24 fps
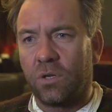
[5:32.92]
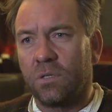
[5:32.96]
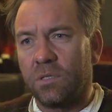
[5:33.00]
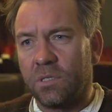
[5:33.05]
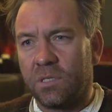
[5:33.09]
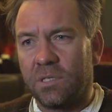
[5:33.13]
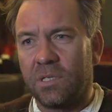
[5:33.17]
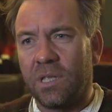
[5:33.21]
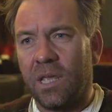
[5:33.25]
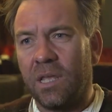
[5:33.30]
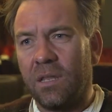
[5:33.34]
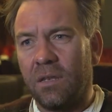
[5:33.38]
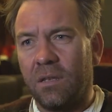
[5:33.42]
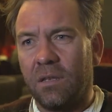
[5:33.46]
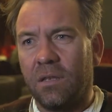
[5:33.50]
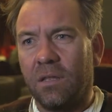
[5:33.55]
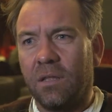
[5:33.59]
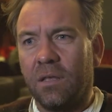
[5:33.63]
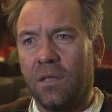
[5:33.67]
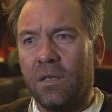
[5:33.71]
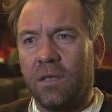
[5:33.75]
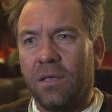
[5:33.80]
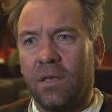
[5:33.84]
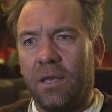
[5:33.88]
on set,
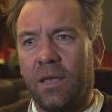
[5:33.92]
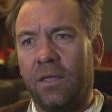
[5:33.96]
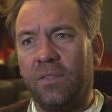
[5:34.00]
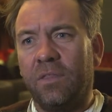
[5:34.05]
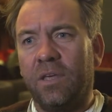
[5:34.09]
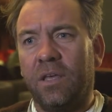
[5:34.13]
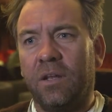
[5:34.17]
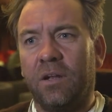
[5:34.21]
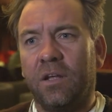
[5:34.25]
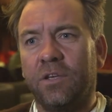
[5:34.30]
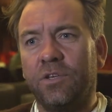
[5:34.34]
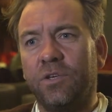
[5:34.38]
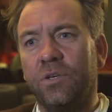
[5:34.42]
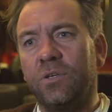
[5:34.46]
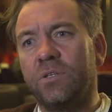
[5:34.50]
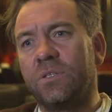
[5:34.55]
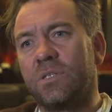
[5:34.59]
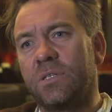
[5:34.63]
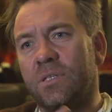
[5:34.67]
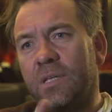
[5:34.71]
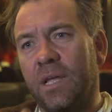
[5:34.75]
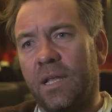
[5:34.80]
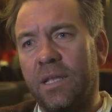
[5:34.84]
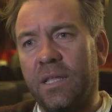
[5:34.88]
and then I
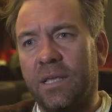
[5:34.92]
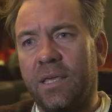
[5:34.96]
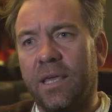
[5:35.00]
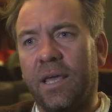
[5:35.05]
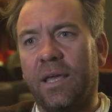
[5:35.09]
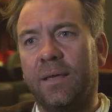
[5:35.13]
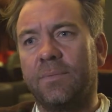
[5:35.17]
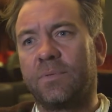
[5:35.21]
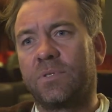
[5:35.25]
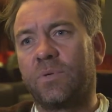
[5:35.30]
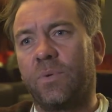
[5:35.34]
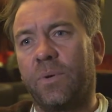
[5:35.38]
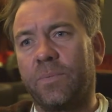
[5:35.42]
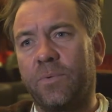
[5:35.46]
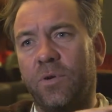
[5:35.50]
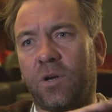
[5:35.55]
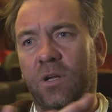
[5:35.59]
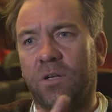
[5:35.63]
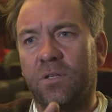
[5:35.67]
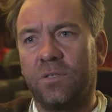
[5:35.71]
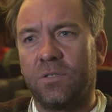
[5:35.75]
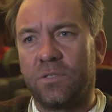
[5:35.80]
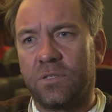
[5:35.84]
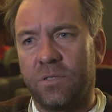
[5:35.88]
use Steadicam, so I'm
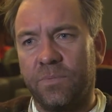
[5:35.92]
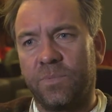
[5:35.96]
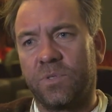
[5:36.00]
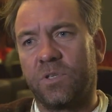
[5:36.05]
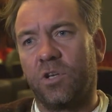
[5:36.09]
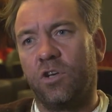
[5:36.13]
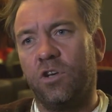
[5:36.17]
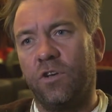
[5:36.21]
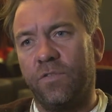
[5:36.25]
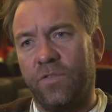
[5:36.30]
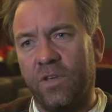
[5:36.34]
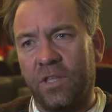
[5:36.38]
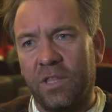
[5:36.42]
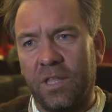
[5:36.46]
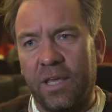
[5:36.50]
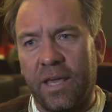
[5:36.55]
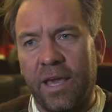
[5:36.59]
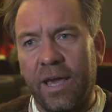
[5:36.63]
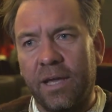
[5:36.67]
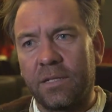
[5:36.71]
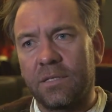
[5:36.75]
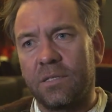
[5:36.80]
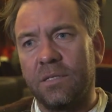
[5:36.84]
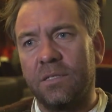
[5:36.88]
kind of just observing the
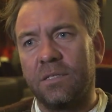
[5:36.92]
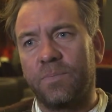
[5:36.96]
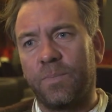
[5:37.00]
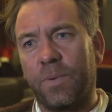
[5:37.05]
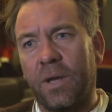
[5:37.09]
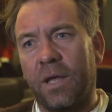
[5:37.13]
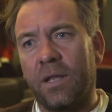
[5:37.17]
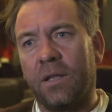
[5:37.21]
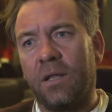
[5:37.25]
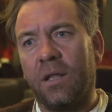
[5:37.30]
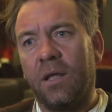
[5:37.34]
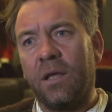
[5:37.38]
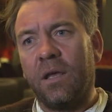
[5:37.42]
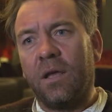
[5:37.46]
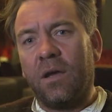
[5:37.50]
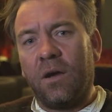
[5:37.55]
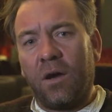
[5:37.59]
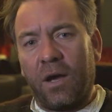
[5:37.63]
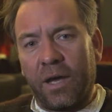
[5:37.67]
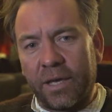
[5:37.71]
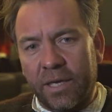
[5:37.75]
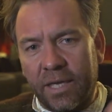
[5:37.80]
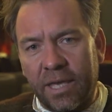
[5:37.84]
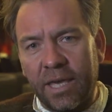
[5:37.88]
actors, but
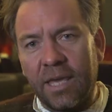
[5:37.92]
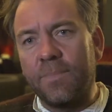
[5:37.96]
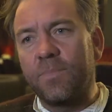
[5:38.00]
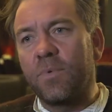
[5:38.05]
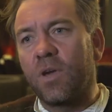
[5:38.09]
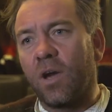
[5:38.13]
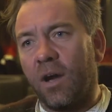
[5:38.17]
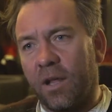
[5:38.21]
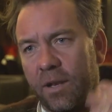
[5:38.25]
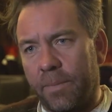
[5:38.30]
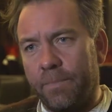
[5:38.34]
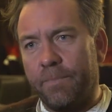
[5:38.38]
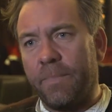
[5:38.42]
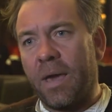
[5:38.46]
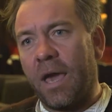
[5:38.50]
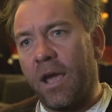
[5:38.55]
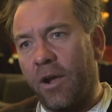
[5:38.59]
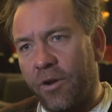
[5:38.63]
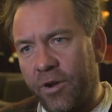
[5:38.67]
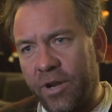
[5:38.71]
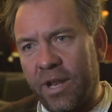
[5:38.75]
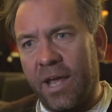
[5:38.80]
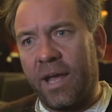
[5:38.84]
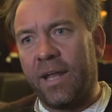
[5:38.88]
I keep kind of
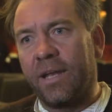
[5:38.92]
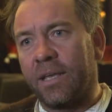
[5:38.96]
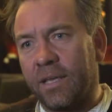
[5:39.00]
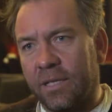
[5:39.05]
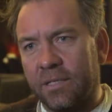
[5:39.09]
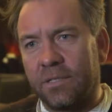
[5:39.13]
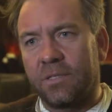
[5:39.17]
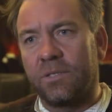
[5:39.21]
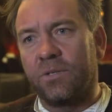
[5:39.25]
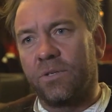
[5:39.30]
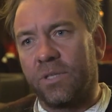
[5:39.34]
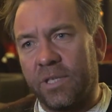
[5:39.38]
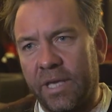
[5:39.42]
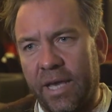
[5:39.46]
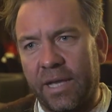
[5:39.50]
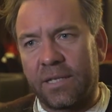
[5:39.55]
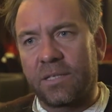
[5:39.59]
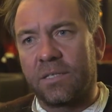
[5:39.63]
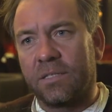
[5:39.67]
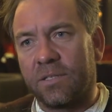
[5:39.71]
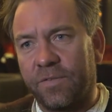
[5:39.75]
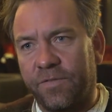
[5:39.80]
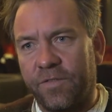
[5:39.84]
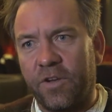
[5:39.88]
marinating it till the
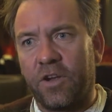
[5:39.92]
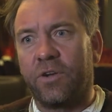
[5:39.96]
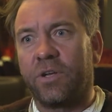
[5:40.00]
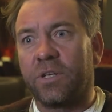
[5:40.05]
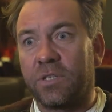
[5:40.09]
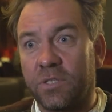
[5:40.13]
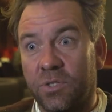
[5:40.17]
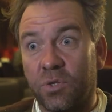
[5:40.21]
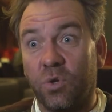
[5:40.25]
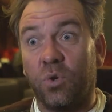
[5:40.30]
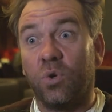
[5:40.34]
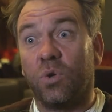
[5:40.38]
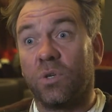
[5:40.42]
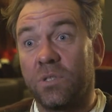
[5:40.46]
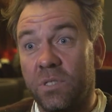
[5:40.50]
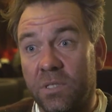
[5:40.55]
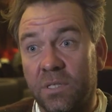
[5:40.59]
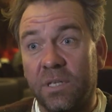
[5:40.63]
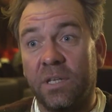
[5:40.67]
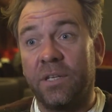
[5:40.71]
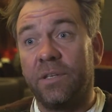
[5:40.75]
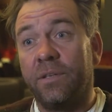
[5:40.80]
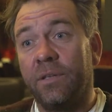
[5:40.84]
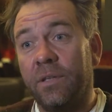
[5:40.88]
actors are very
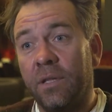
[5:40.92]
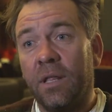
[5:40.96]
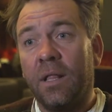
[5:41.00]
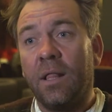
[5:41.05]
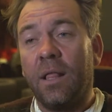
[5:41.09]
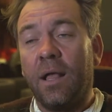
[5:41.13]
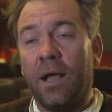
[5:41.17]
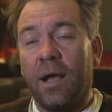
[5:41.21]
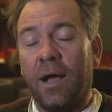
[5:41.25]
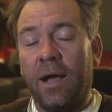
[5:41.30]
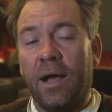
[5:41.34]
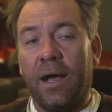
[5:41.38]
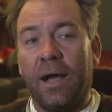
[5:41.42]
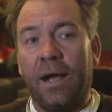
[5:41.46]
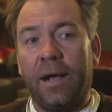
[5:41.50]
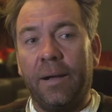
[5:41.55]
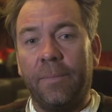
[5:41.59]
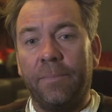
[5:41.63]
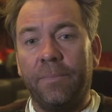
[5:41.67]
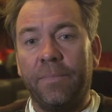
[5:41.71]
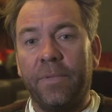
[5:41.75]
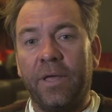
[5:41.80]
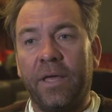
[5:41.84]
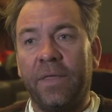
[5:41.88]
exhausted,
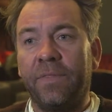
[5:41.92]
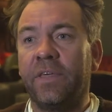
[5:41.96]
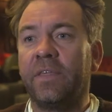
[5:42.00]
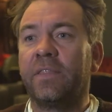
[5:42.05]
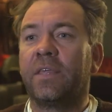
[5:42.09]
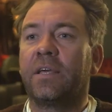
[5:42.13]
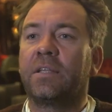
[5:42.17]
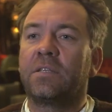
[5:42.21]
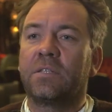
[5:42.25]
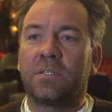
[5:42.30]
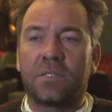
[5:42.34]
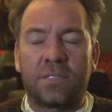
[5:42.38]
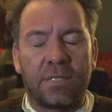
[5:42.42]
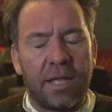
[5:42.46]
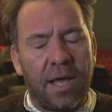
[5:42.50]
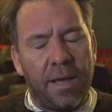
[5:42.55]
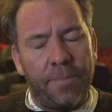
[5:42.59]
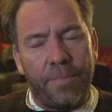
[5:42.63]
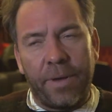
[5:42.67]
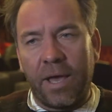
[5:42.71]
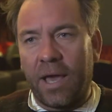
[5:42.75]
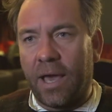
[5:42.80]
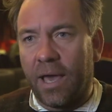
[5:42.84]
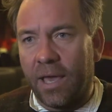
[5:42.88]
and then they just
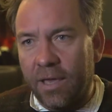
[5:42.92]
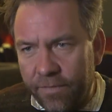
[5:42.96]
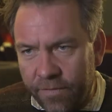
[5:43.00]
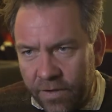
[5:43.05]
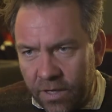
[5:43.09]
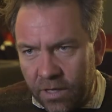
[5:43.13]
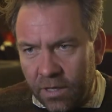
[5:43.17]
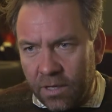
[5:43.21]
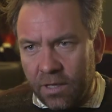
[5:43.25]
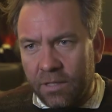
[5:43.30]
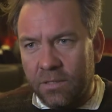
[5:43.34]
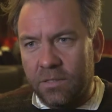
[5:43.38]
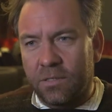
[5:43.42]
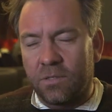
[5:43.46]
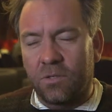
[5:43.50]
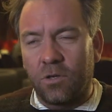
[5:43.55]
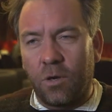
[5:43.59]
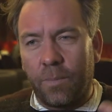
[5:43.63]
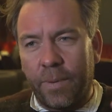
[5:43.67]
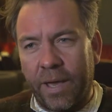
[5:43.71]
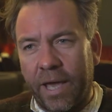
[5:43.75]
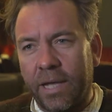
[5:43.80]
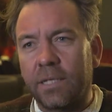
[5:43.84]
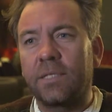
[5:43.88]
start behaving and
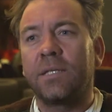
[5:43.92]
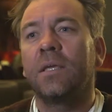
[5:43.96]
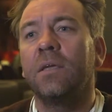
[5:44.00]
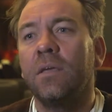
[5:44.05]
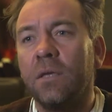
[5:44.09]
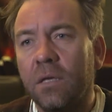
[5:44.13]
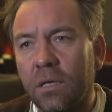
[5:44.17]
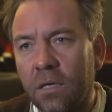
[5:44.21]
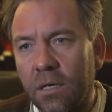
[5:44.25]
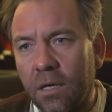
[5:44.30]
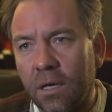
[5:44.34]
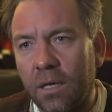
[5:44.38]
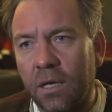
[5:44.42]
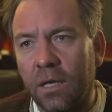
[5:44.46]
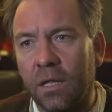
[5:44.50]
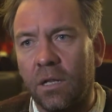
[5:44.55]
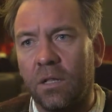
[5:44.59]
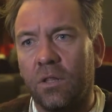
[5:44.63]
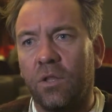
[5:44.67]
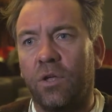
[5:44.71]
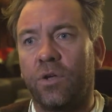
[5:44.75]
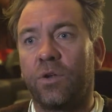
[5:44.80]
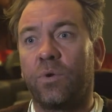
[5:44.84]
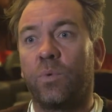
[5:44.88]
stop acting in
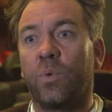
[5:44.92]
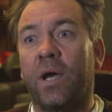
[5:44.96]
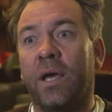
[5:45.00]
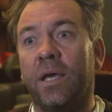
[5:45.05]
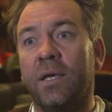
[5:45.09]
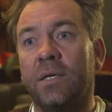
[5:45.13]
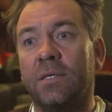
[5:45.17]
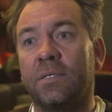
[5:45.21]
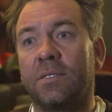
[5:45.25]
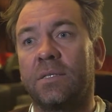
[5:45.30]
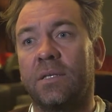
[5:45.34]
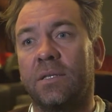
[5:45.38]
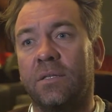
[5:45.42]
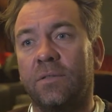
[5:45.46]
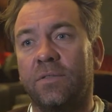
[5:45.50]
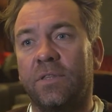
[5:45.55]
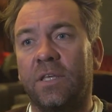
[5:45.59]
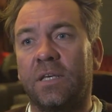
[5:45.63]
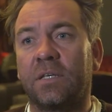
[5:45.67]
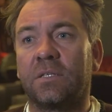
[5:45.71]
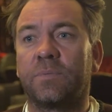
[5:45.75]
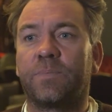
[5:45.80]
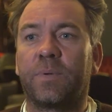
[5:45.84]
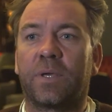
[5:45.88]
a lot of ways, and
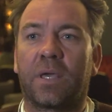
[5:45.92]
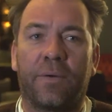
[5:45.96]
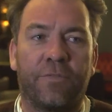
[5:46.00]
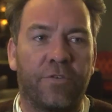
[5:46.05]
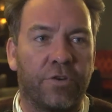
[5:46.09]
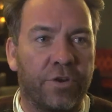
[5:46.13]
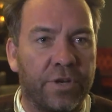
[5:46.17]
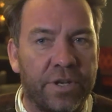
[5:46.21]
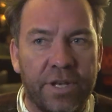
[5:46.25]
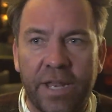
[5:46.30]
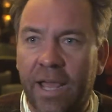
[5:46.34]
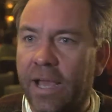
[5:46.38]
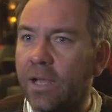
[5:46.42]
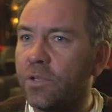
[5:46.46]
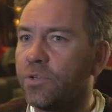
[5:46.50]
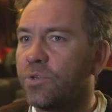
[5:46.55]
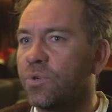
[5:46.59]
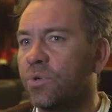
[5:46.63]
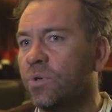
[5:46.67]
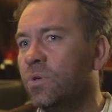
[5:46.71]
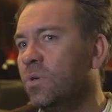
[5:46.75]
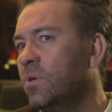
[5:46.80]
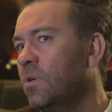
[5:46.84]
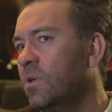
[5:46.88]
things become very
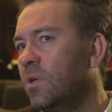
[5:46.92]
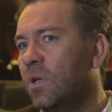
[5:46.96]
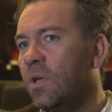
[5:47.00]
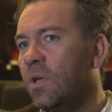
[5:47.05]
natural